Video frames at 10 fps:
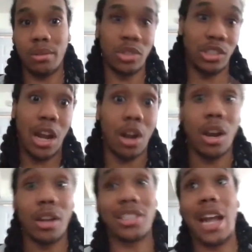It's not
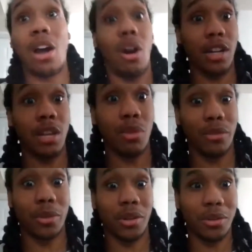hard anymore
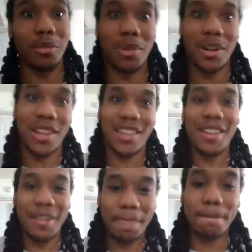for real, but
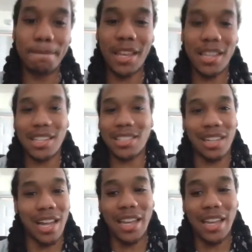yeah, it's a lot